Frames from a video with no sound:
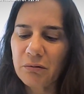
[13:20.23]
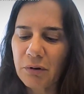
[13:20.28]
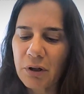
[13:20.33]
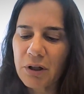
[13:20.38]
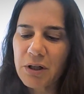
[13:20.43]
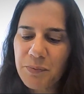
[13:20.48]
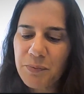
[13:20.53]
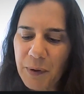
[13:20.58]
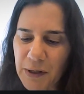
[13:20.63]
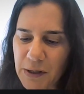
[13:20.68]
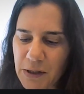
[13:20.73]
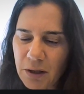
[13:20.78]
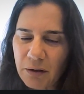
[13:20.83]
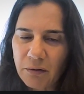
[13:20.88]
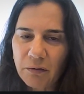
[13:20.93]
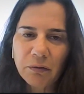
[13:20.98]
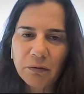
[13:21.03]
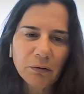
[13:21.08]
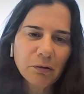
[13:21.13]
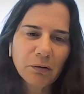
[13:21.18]

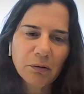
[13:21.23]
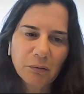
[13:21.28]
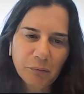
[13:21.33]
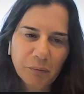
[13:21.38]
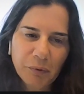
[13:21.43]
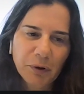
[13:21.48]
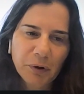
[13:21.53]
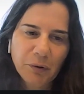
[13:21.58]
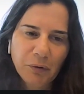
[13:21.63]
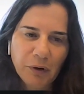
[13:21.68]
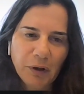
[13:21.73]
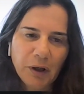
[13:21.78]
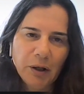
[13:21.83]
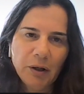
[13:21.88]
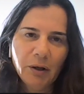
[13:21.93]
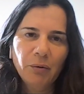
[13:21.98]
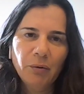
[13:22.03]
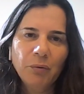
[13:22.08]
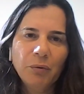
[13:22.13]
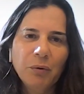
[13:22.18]
expensive, but
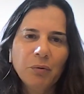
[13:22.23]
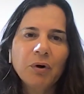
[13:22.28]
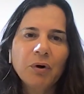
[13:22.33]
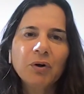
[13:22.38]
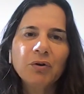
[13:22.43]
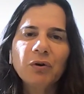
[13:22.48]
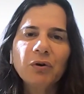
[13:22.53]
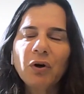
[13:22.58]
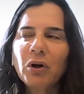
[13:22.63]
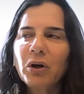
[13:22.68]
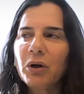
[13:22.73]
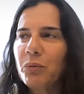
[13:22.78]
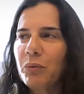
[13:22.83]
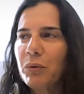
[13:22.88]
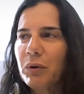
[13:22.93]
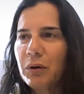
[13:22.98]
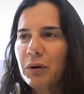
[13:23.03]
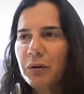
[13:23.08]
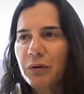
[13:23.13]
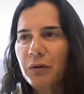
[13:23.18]
we worked only
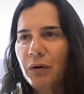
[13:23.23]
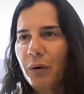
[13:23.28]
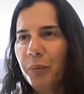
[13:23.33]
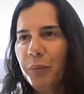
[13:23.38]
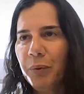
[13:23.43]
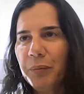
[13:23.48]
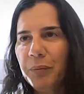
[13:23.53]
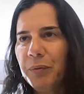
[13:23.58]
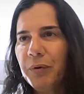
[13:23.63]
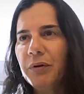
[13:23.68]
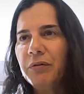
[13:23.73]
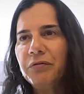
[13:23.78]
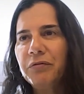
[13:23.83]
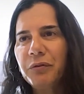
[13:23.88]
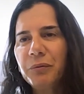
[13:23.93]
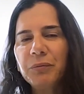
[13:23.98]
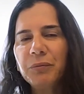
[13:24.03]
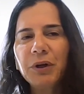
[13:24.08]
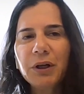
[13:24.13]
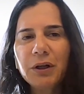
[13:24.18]
with top people
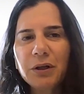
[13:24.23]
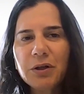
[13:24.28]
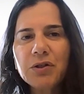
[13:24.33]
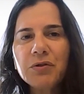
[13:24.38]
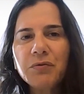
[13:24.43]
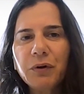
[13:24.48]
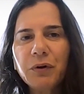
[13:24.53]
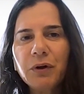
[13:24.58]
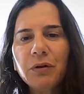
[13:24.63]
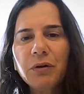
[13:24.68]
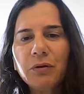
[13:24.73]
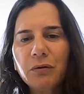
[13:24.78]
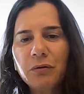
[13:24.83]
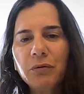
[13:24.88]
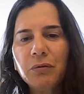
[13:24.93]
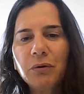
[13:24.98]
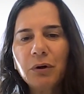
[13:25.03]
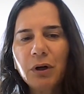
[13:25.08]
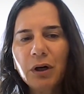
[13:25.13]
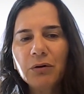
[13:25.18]
from the industry
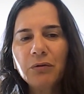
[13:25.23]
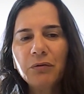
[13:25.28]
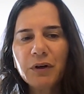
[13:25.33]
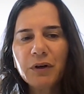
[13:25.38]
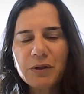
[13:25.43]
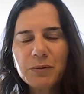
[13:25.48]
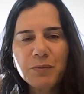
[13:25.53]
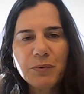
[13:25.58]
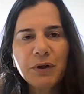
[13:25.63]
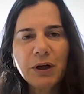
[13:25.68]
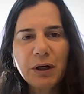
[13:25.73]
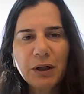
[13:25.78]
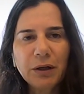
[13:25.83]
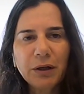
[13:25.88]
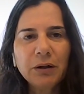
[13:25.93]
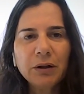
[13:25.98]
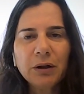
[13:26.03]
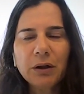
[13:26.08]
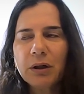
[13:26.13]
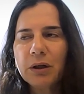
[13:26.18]
to kind of expedite
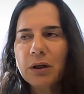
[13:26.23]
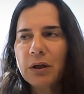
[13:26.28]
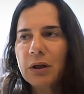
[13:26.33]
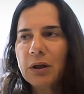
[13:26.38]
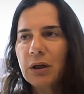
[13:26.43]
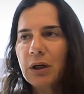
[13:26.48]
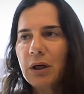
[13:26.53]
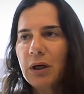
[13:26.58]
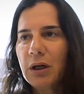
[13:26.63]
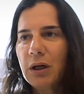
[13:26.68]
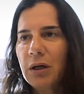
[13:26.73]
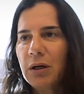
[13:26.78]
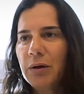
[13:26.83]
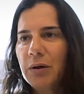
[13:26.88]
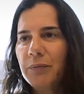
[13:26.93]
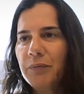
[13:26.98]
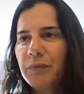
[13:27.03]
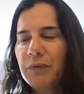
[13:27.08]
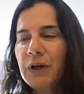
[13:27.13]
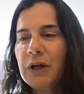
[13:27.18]

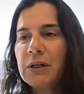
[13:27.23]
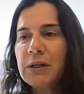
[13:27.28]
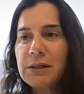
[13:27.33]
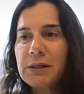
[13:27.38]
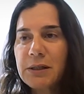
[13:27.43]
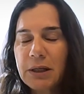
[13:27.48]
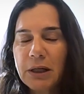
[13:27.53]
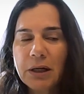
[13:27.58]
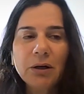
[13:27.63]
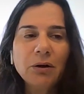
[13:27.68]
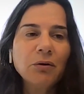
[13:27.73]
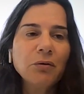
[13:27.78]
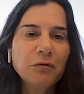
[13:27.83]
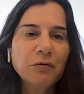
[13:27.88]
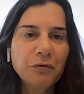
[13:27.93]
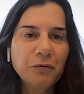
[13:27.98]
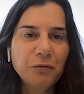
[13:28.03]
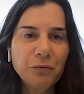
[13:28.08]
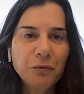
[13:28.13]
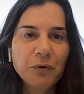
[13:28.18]
the understanding of
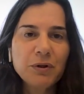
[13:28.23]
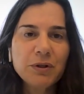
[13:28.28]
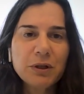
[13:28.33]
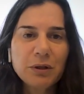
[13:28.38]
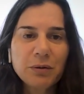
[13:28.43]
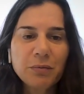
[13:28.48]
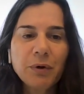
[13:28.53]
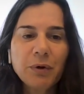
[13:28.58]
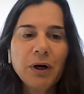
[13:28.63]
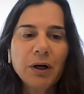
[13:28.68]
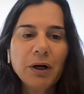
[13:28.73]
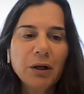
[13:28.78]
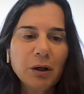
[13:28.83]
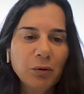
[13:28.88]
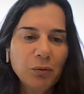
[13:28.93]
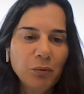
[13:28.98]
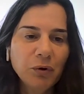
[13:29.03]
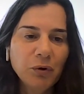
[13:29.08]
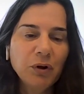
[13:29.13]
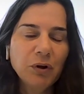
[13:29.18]
what's in the market,
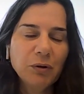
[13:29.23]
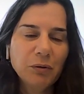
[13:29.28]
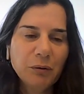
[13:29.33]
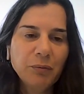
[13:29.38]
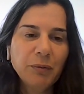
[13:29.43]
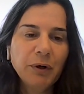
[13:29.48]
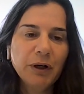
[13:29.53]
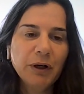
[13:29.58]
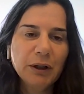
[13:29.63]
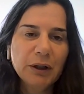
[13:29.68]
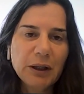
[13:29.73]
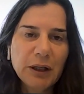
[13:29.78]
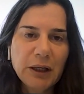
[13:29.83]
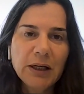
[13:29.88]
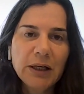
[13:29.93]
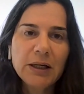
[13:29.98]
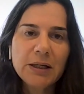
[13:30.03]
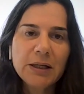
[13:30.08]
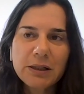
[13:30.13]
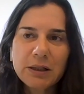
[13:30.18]
what the market
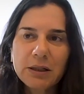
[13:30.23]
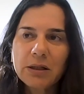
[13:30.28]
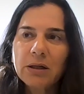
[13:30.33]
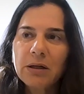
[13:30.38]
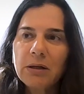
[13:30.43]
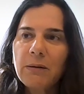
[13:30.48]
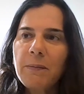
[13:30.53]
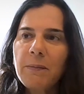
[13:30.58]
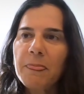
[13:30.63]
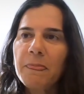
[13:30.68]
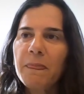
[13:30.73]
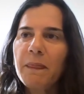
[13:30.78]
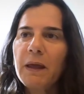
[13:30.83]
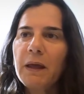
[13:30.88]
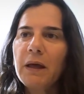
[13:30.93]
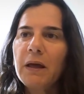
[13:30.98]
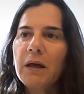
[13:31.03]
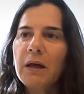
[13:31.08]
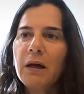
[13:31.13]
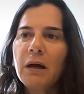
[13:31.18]
needs,
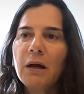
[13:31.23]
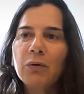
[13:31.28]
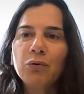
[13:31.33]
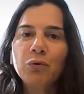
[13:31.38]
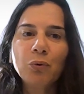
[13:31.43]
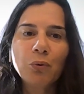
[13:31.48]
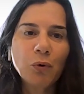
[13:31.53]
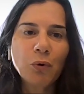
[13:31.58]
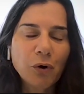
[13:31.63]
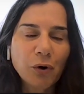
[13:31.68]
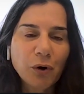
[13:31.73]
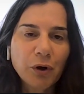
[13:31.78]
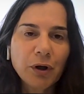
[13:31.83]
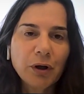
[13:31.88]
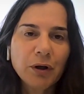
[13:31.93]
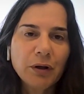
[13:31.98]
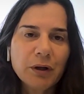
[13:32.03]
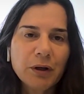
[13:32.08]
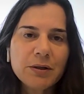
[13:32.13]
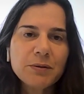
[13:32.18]
how to work
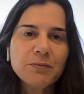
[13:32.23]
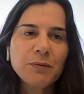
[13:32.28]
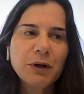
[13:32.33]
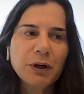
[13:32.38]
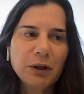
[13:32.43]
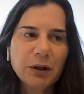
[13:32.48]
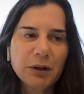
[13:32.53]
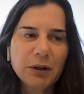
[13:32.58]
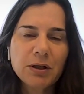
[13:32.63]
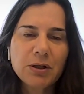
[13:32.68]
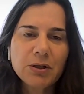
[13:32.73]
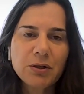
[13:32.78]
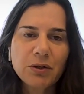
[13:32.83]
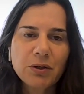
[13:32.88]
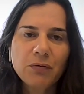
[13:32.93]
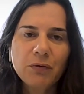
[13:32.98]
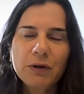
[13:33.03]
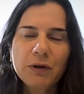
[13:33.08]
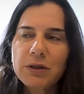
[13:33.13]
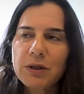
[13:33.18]
in this market, etc.,
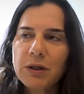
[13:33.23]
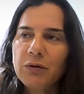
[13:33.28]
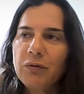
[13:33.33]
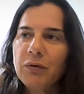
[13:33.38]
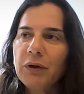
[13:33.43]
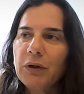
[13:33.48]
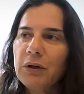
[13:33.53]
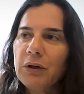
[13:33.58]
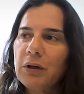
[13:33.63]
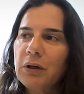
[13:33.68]
etc.